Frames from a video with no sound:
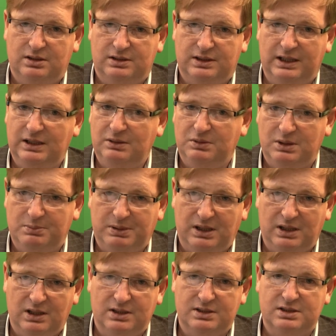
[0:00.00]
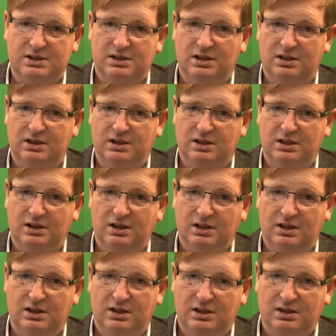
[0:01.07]
dealing with the past,
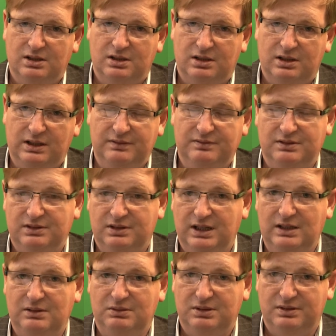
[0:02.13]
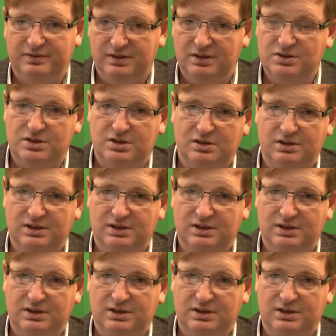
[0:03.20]
even dealing with the future,